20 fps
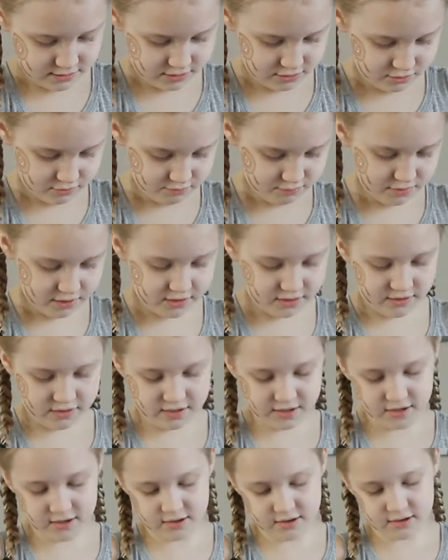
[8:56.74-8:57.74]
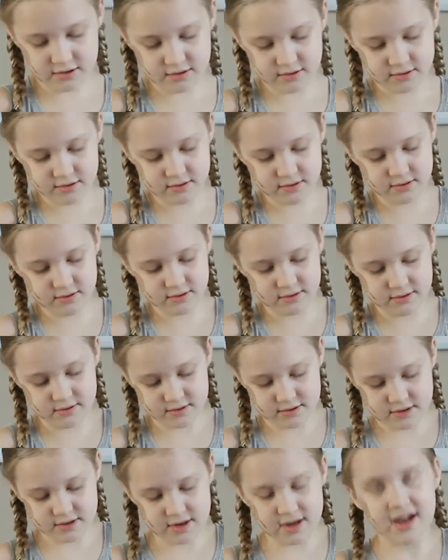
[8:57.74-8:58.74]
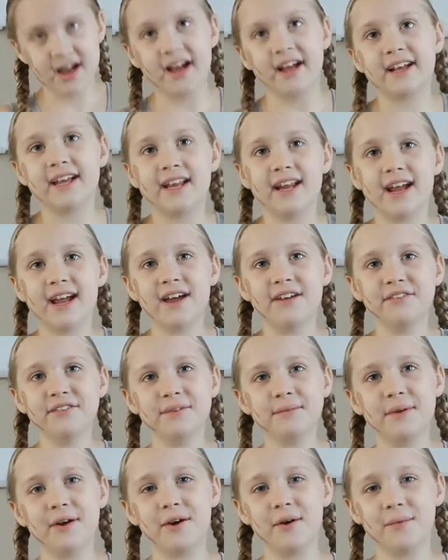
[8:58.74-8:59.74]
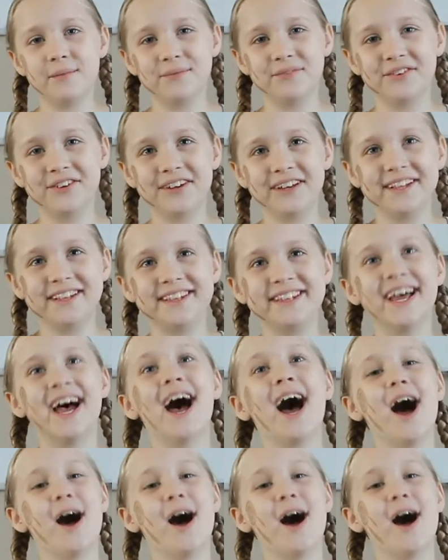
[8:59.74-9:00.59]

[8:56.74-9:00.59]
Don't put it there. Can I have some help, please?